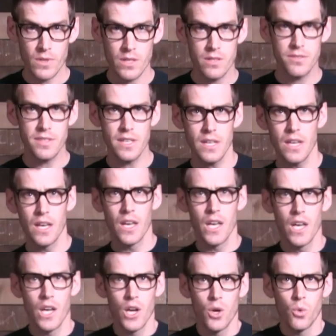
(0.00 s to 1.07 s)
You see,
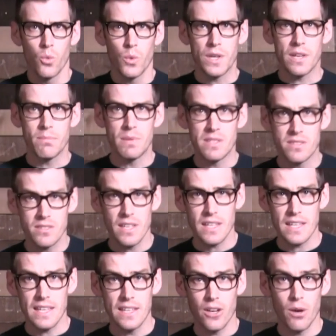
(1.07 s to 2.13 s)
we can be
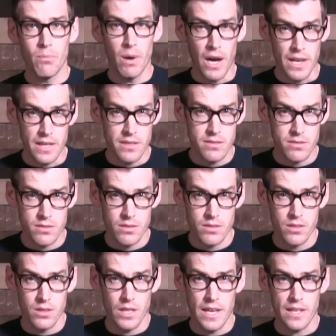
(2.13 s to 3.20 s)
sick in our bodies,
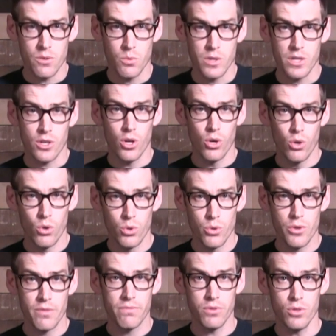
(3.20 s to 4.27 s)
like with a cold
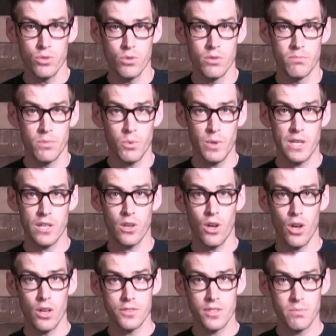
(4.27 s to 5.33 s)
or the flu, but we can
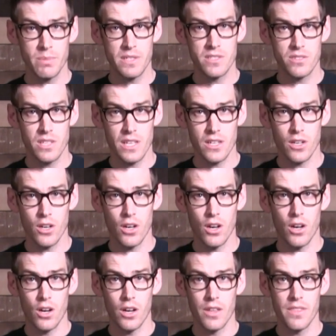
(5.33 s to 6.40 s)
also be sick
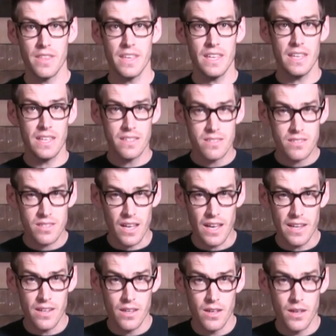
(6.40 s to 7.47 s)
on the
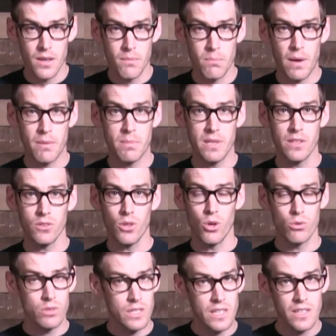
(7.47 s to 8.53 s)
inside by being
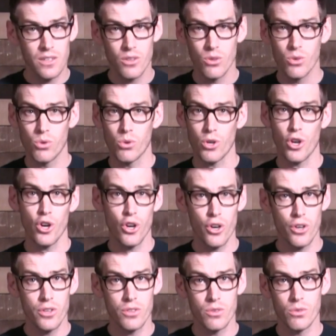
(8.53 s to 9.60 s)
lonely or
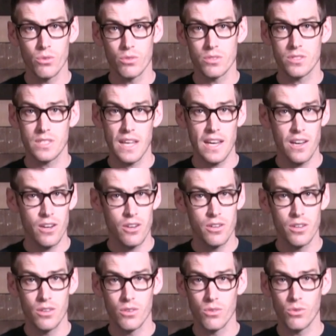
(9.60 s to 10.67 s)
hurt or
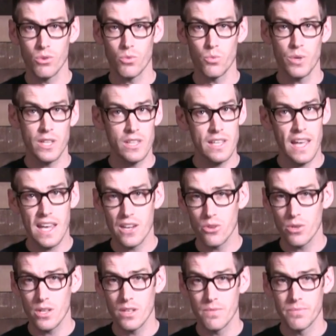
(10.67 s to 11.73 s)
scared or really
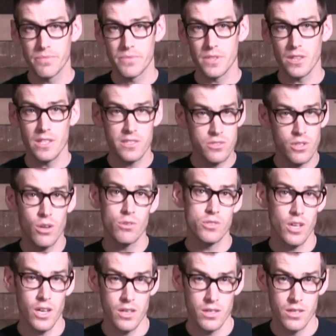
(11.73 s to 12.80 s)
angry. The list goes
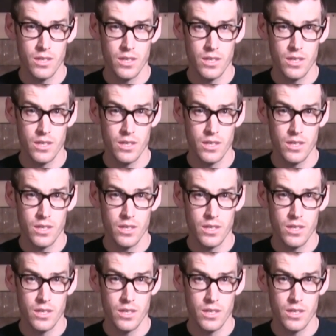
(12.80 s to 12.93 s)
on.